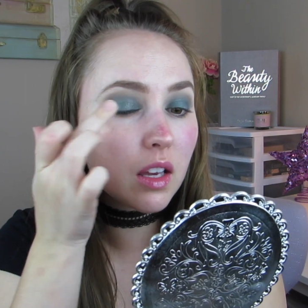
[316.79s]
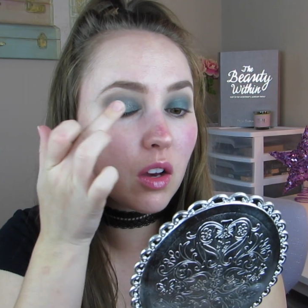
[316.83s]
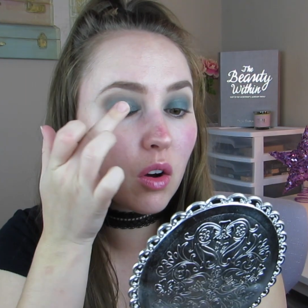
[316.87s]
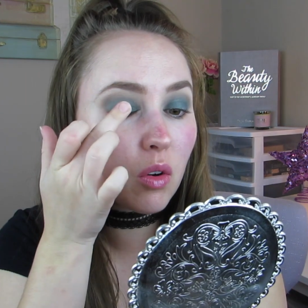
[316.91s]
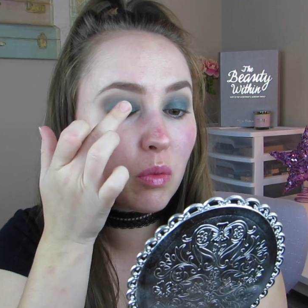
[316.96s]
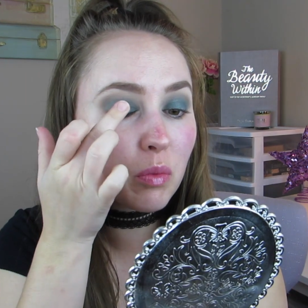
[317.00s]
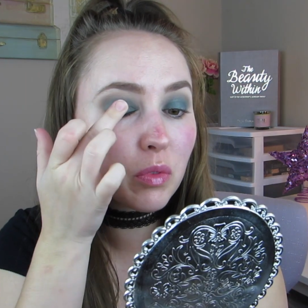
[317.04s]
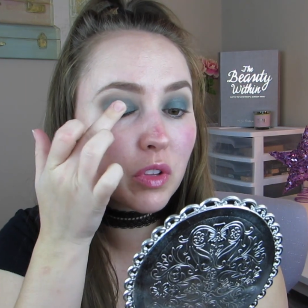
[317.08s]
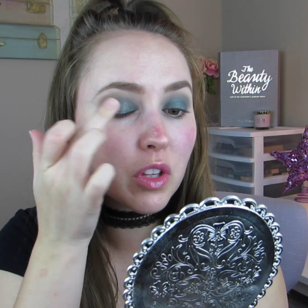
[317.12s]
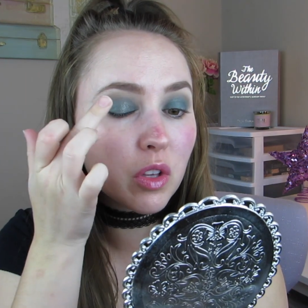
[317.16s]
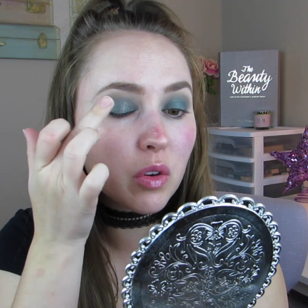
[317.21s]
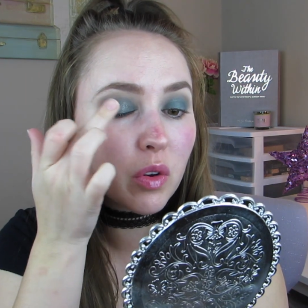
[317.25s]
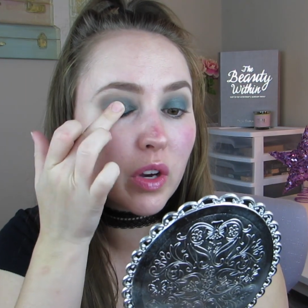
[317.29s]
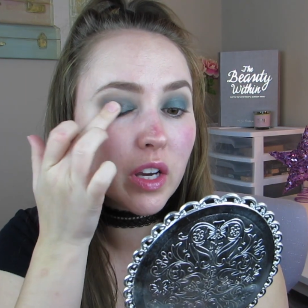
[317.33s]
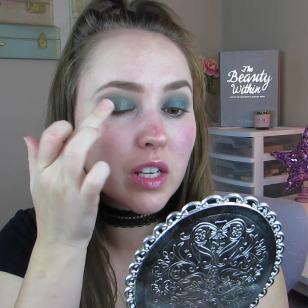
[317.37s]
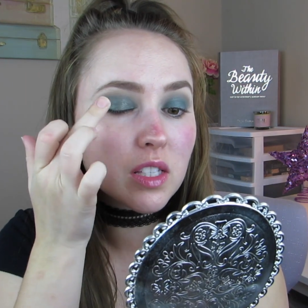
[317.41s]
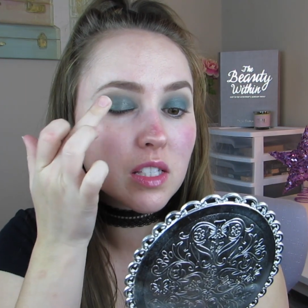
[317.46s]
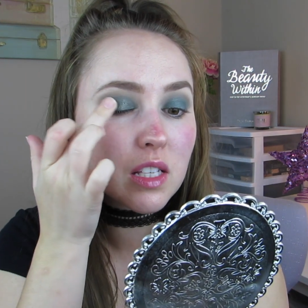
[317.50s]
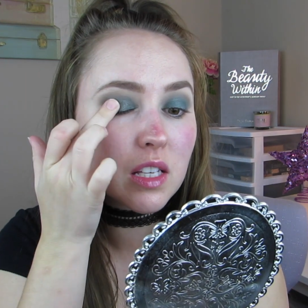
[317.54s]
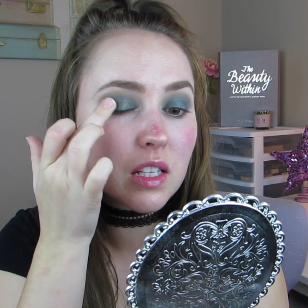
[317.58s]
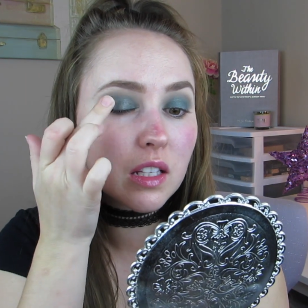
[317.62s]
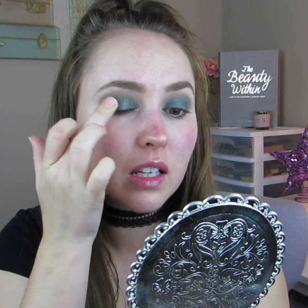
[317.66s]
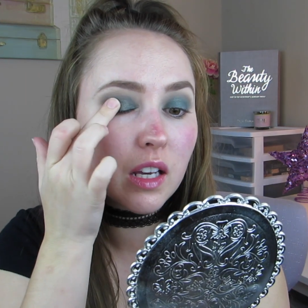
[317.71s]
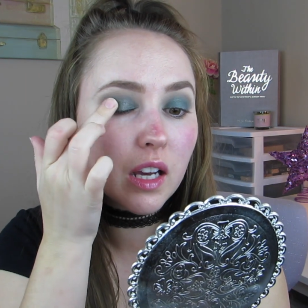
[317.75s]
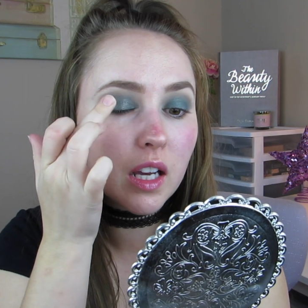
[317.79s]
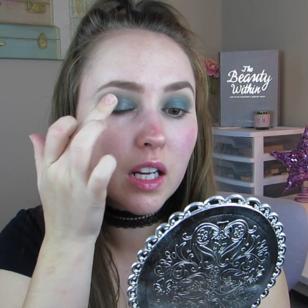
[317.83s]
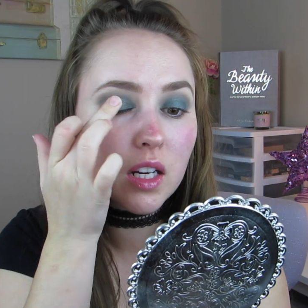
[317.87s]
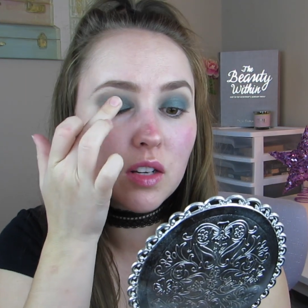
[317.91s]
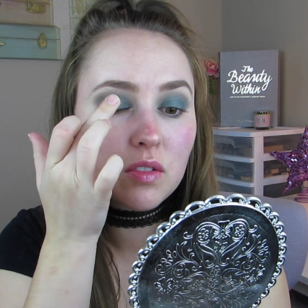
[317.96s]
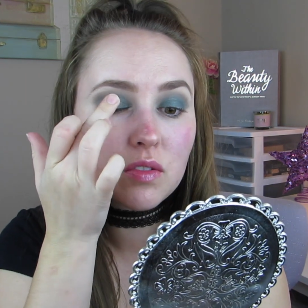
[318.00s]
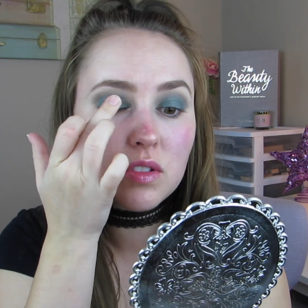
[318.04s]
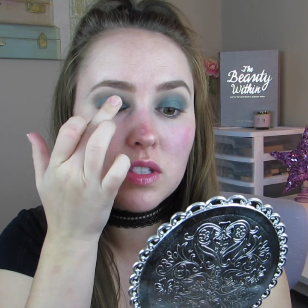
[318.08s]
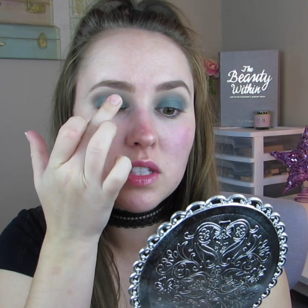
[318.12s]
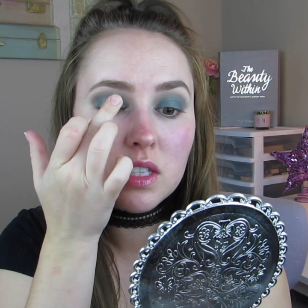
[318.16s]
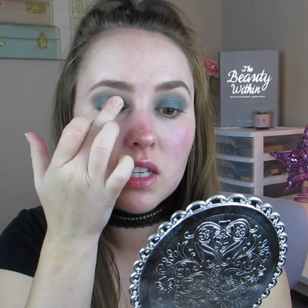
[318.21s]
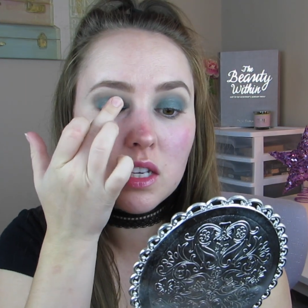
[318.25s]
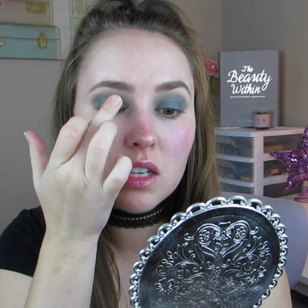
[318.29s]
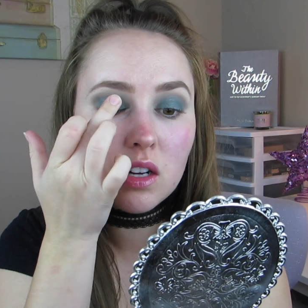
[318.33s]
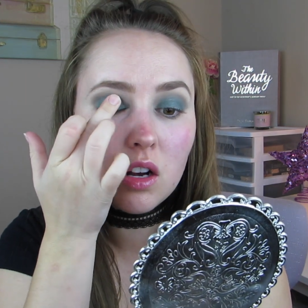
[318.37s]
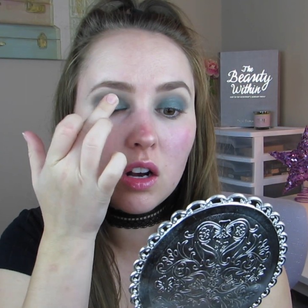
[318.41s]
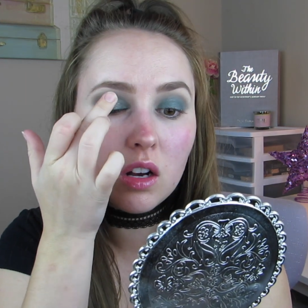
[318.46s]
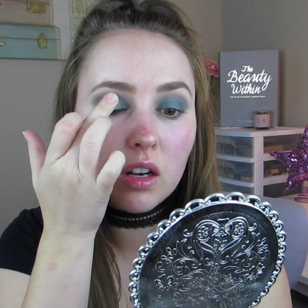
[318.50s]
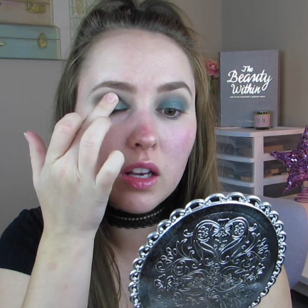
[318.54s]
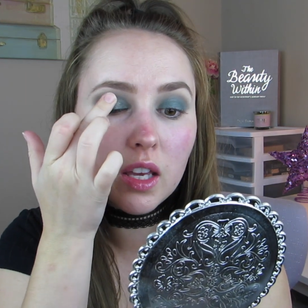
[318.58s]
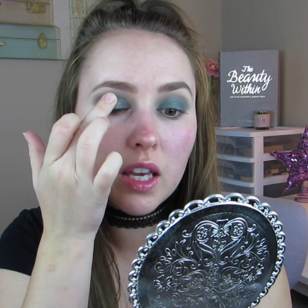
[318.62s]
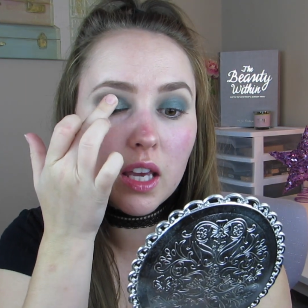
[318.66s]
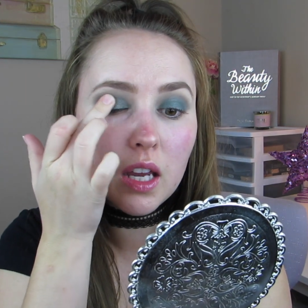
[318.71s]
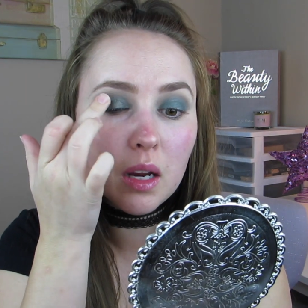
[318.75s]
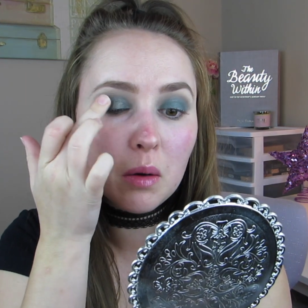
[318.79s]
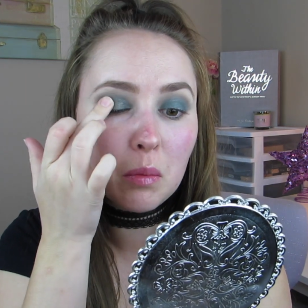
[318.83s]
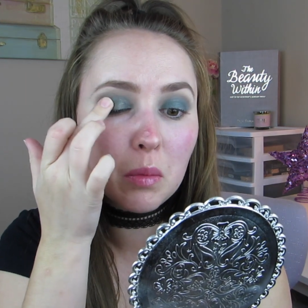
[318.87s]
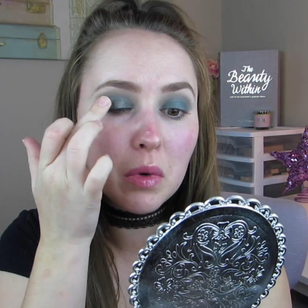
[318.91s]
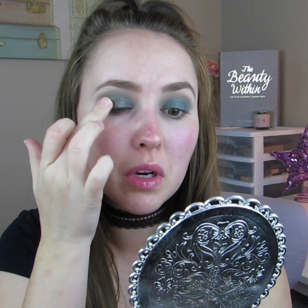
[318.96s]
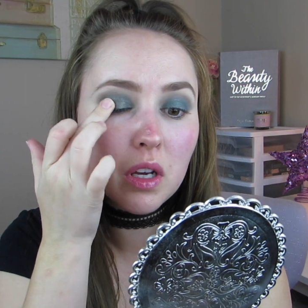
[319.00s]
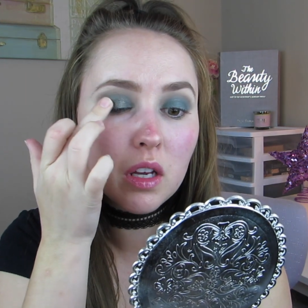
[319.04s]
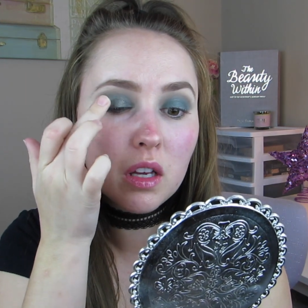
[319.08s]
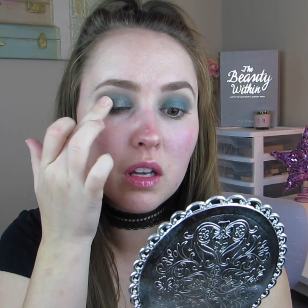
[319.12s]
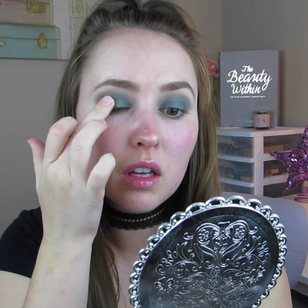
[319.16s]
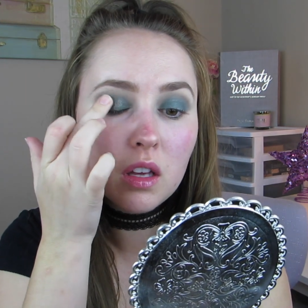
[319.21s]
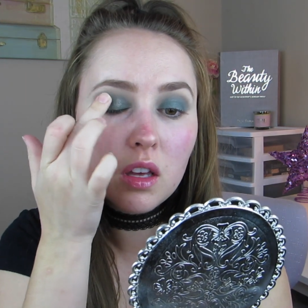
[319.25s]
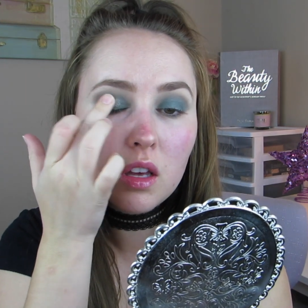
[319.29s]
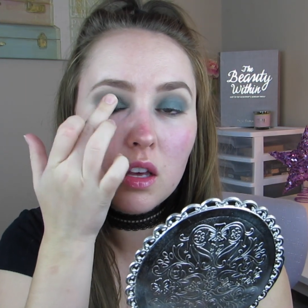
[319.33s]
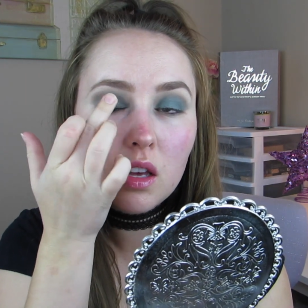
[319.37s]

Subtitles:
Hopefully you guys can kind of see it on camera.